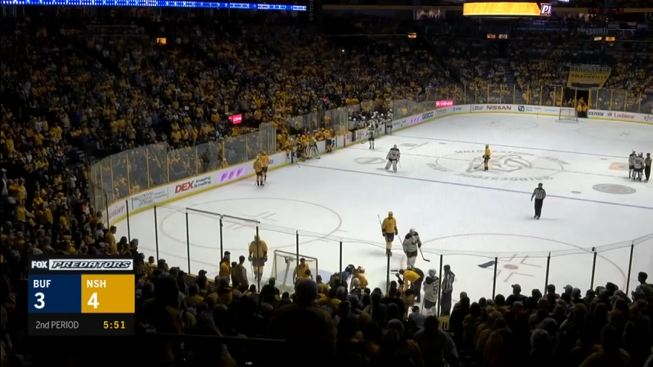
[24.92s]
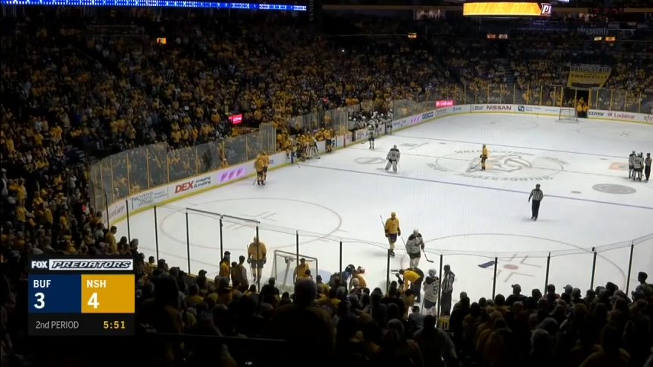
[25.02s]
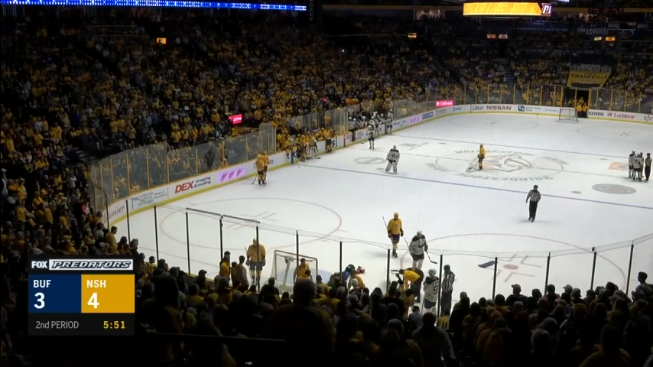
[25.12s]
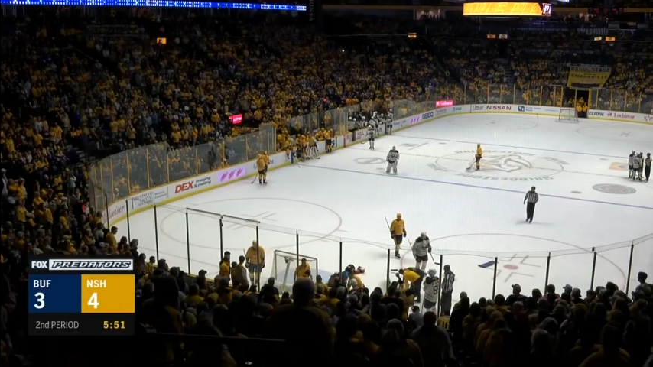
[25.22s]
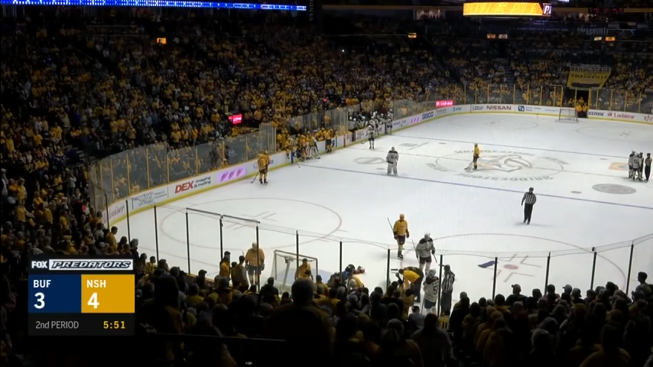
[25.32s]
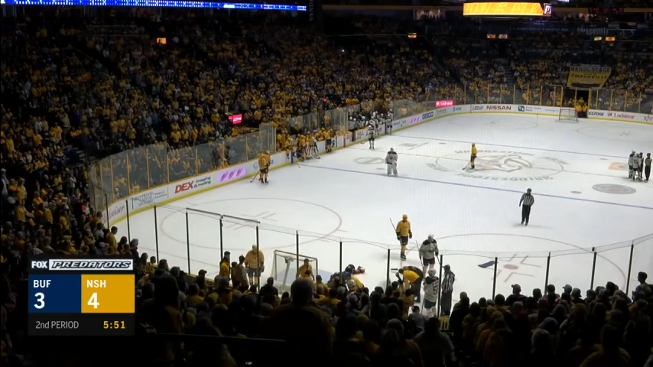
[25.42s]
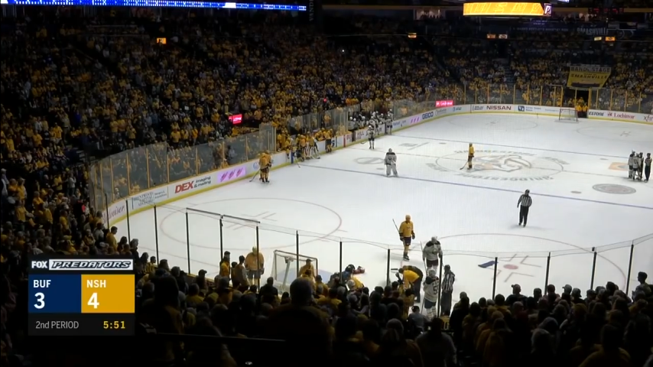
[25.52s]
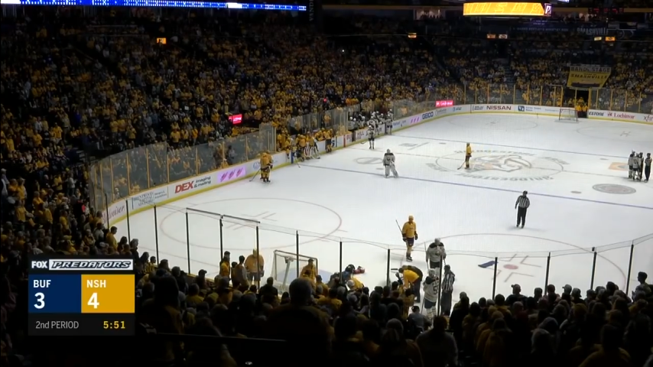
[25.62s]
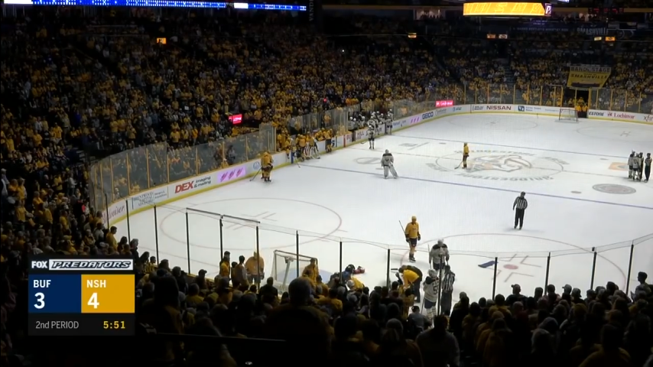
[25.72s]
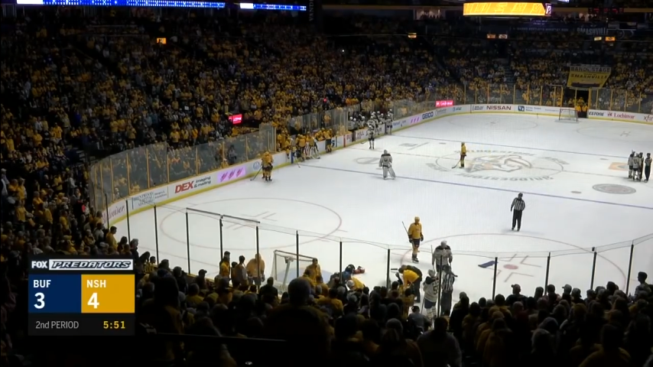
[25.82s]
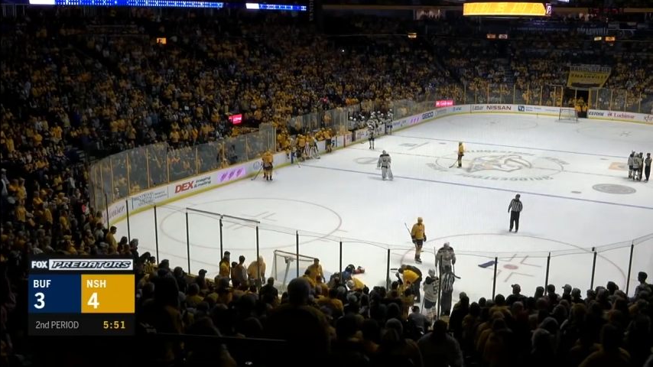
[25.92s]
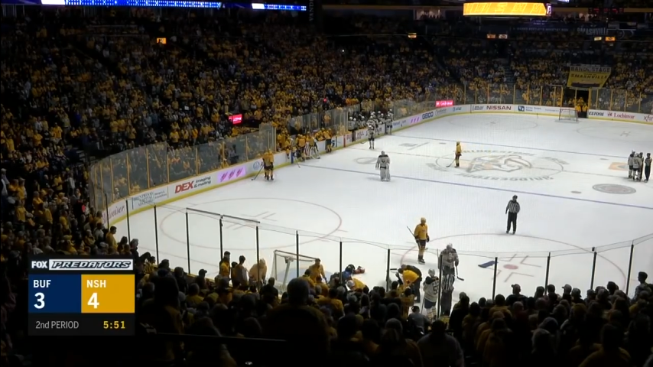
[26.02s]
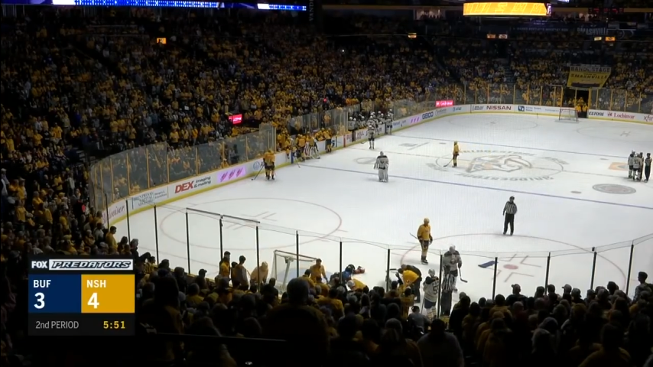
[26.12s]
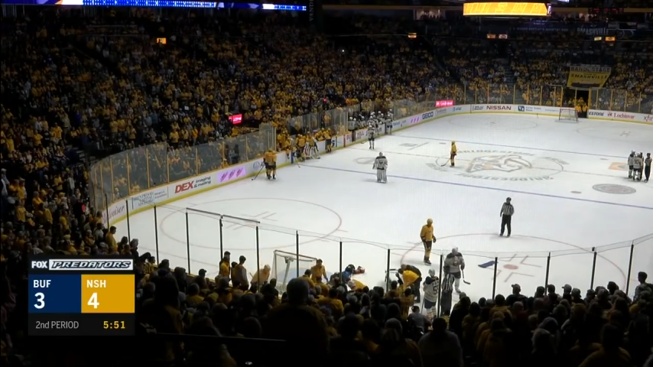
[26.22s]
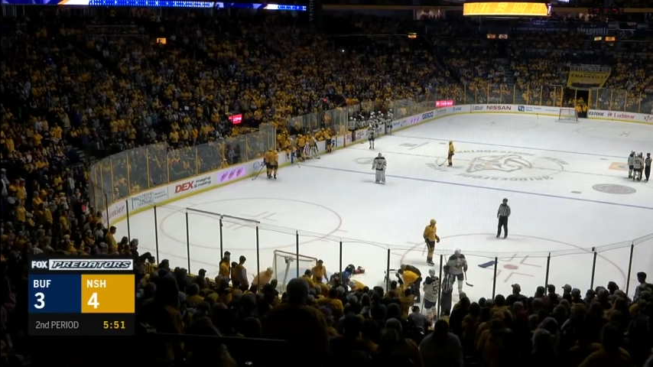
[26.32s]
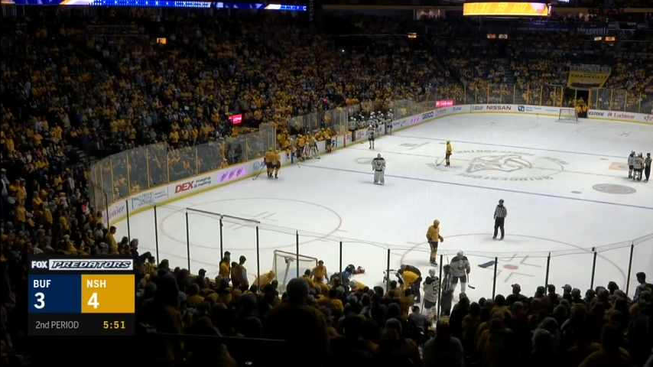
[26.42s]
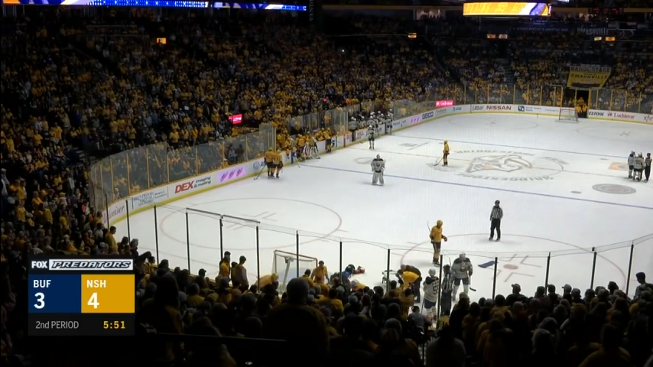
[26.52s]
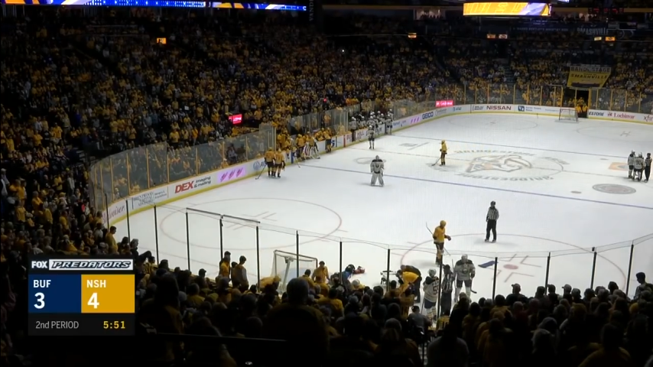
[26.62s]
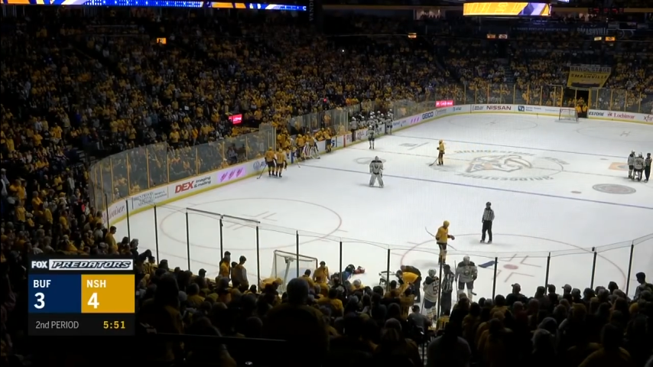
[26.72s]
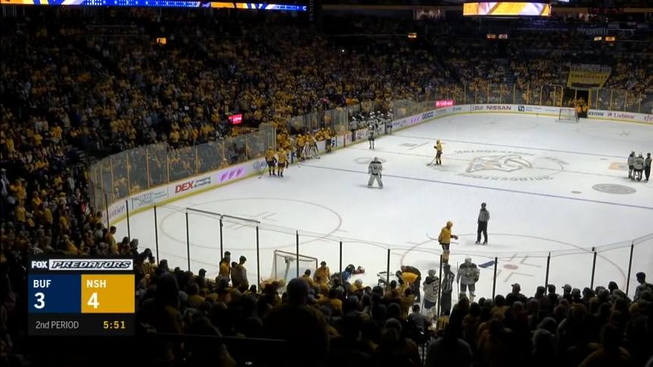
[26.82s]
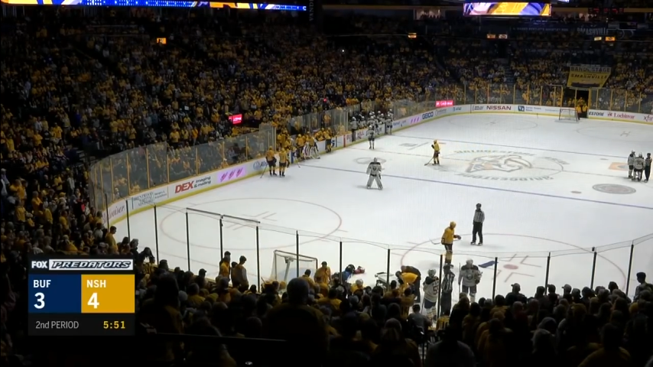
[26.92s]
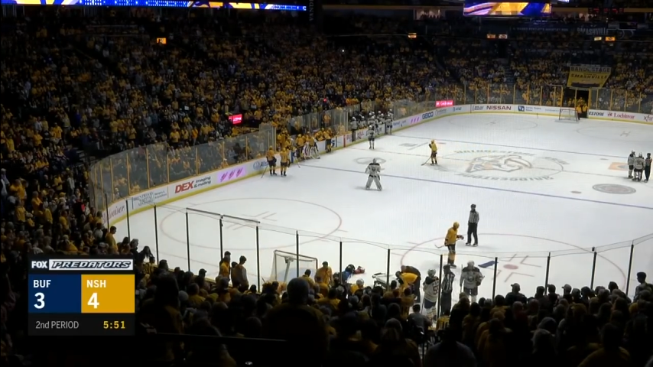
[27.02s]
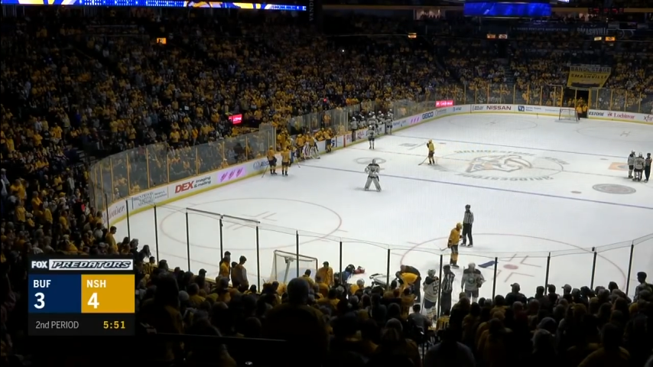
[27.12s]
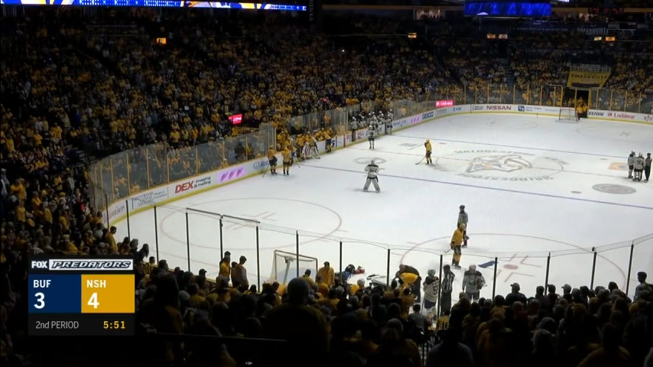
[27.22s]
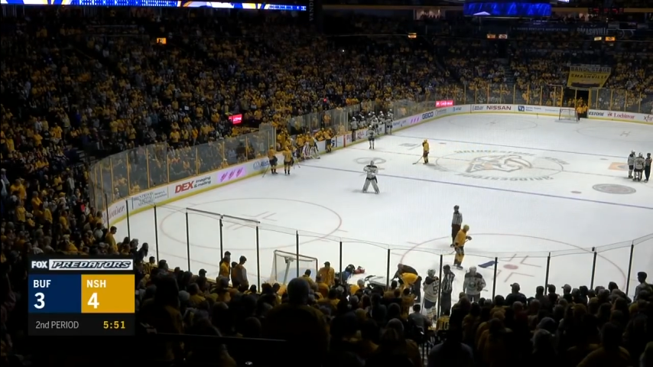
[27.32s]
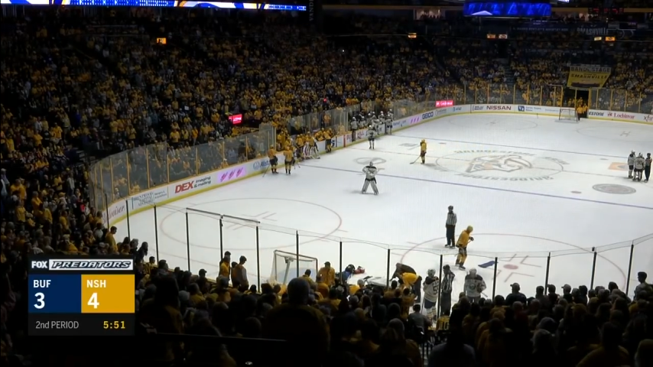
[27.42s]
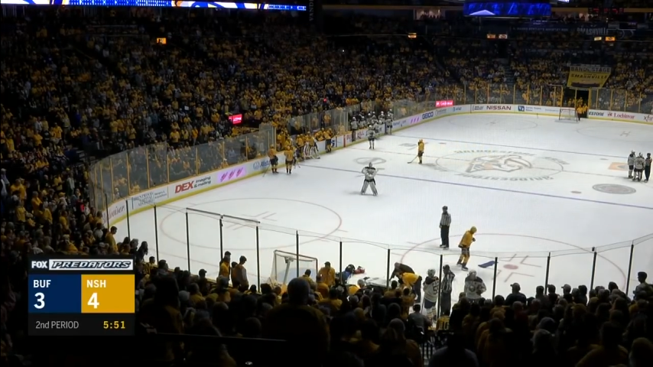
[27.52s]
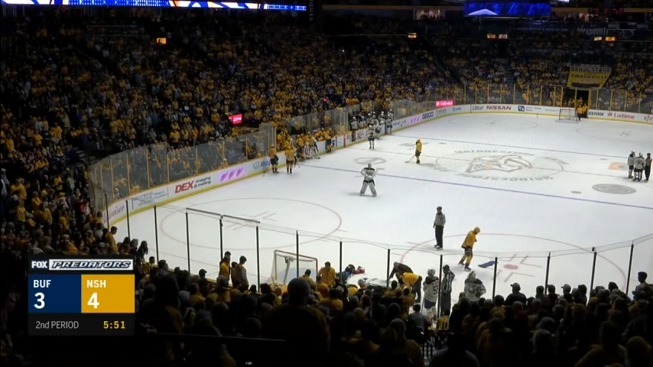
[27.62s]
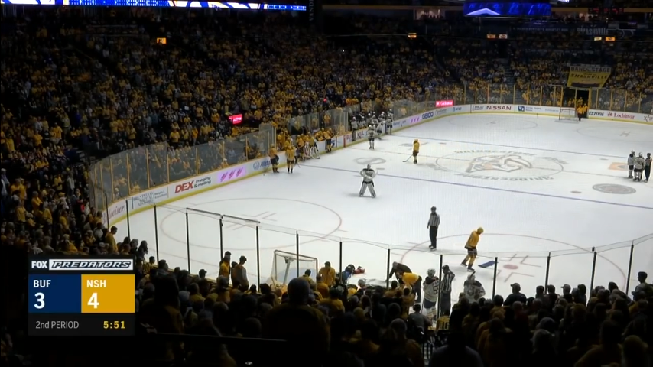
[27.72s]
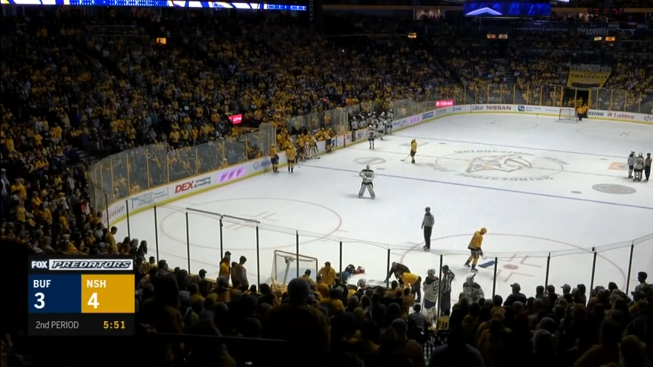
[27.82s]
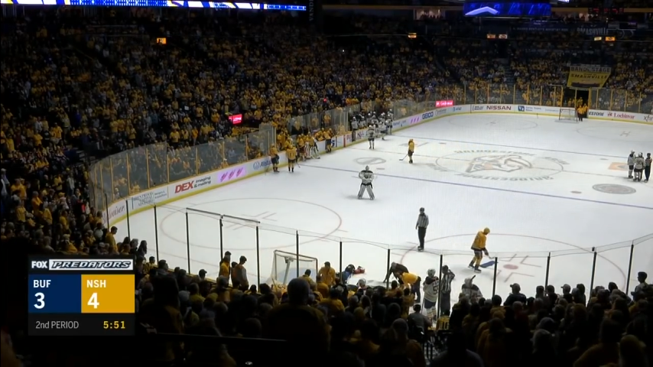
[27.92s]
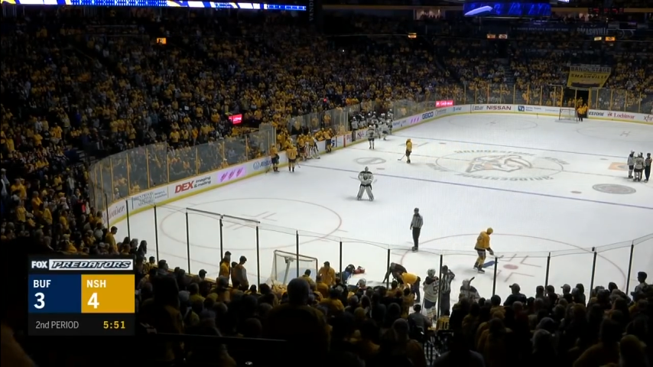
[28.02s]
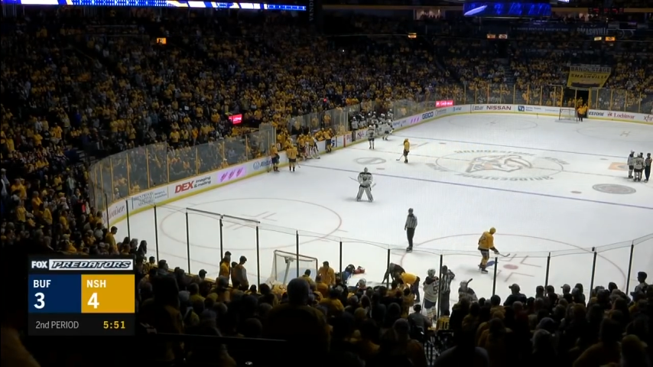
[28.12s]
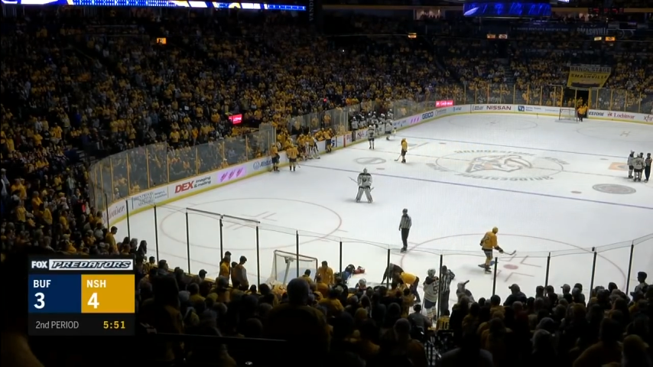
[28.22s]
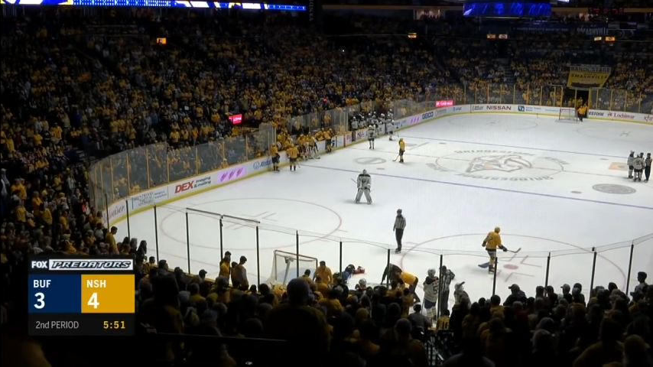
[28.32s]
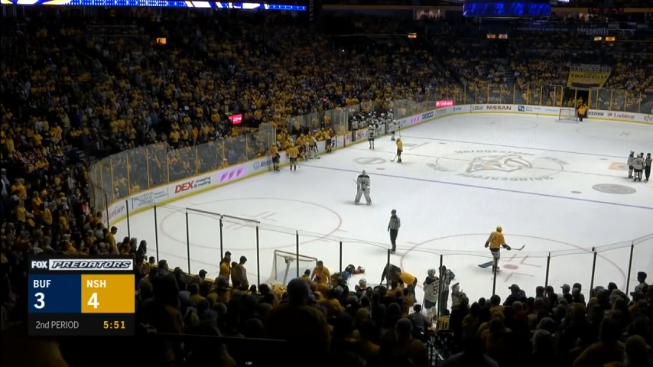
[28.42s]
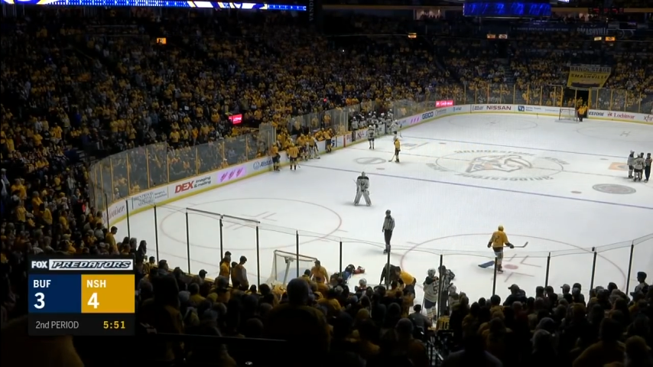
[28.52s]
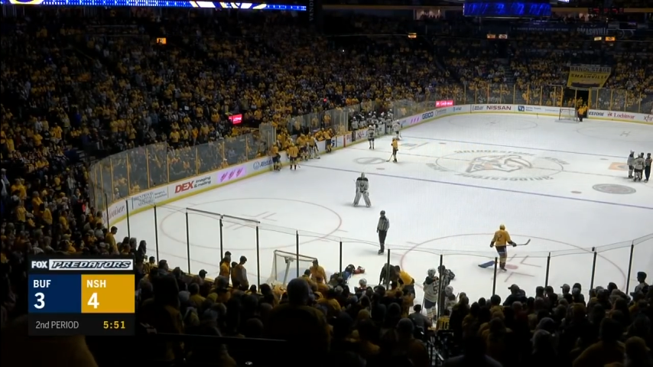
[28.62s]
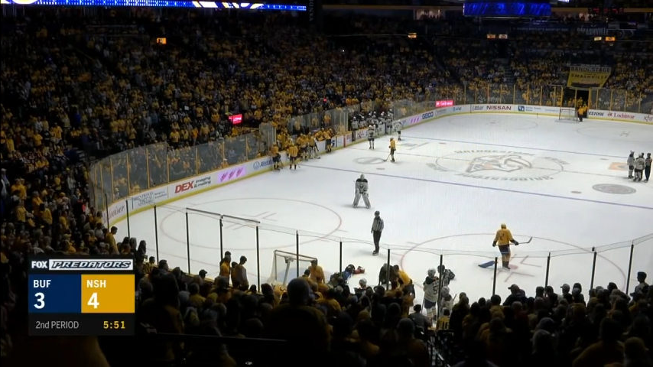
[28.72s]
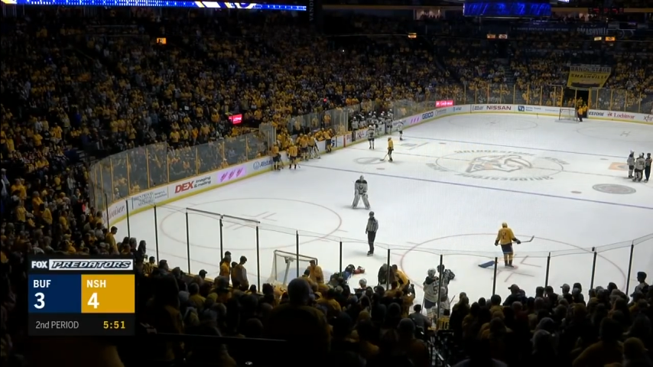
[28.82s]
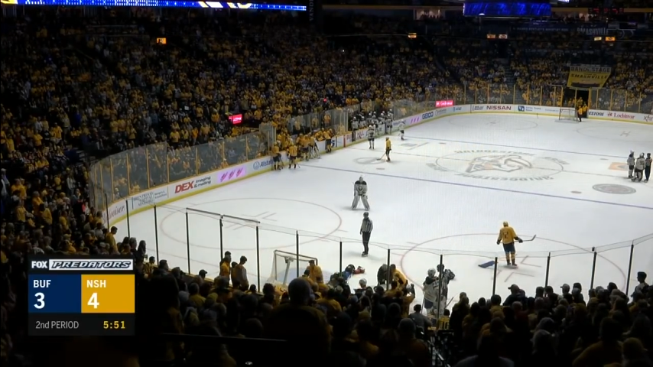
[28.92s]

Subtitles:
[unreadable: no face in view]